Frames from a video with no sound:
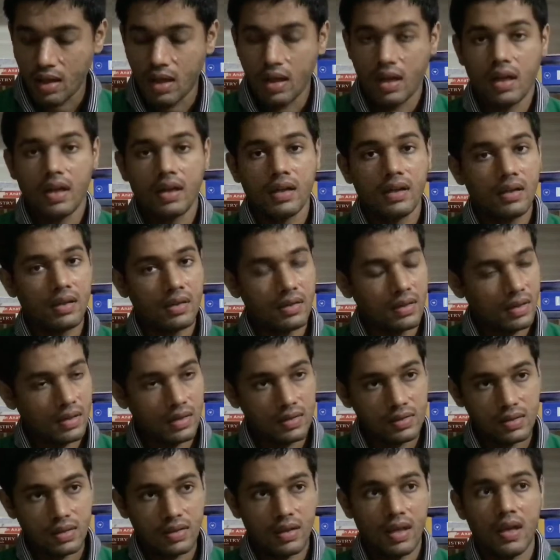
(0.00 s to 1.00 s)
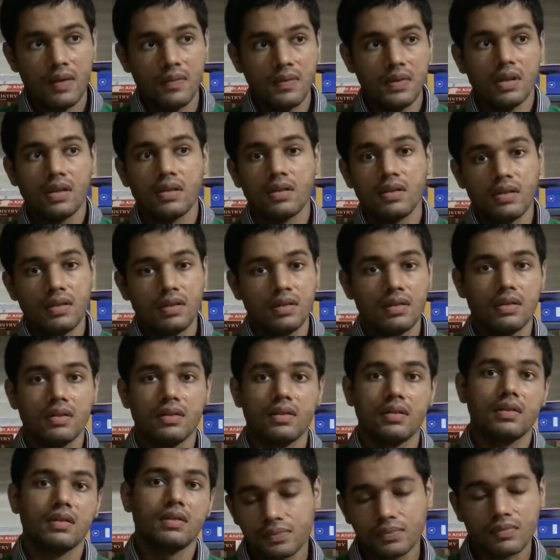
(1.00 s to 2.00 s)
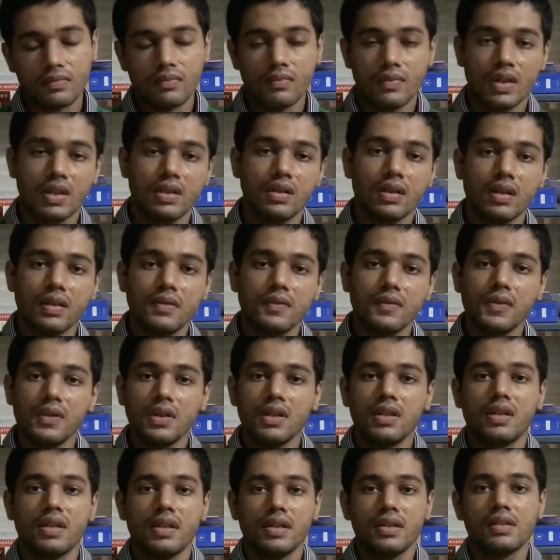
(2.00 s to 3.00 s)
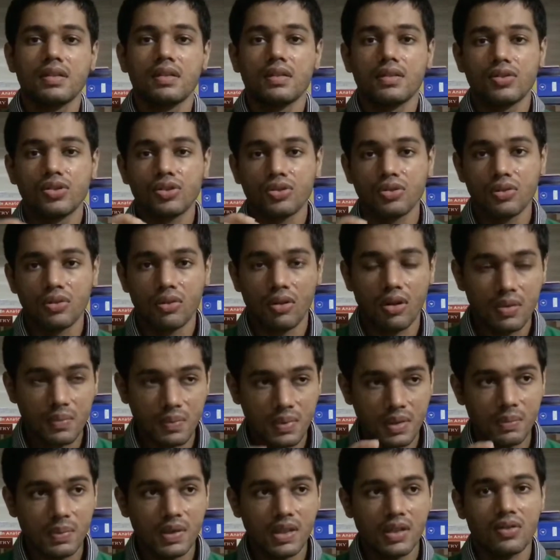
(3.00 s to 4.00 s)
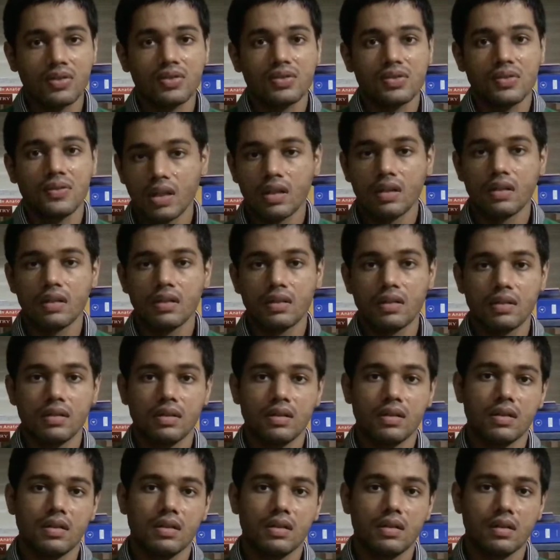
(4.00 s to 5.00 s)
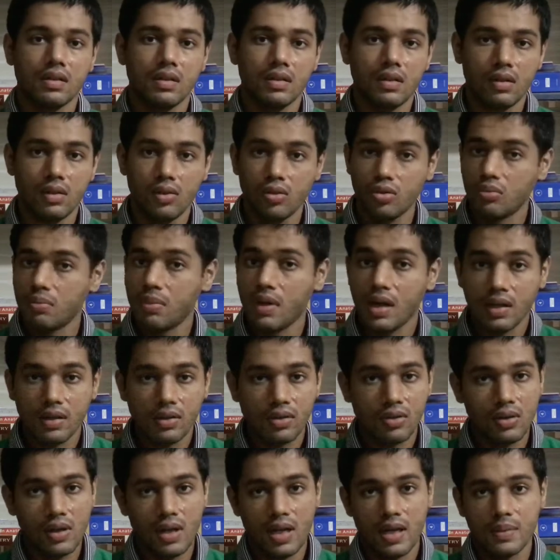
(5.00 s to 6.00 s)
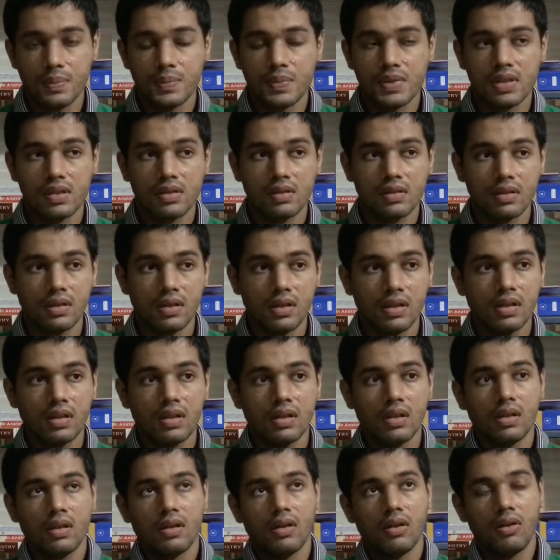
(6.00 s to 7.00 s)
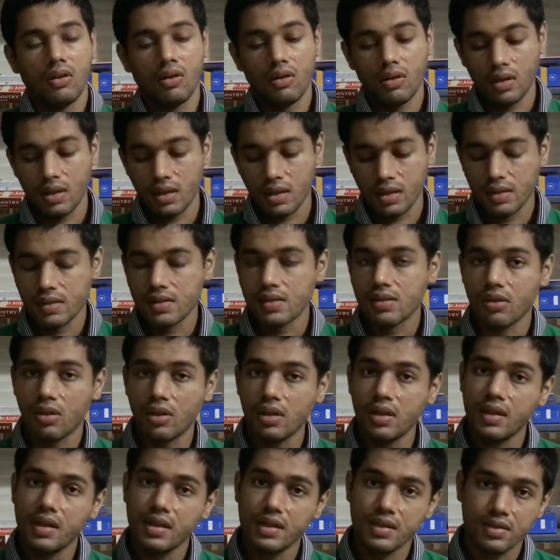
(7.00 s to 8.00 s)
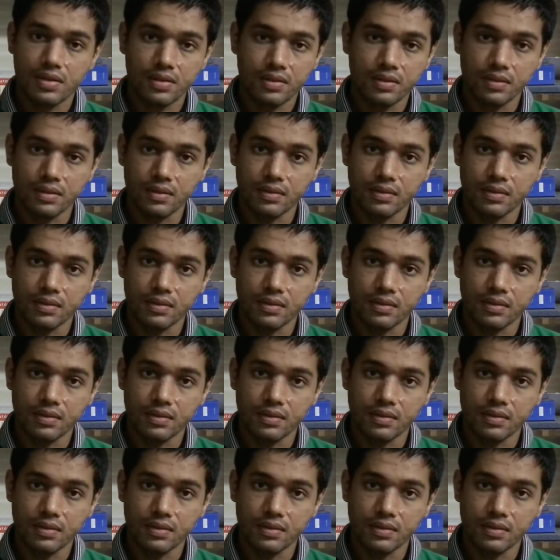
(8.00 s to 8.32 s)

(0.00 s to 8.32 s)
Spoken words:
And there is a caveat here. The infiltrates should not be because of lobar collapse or consolidation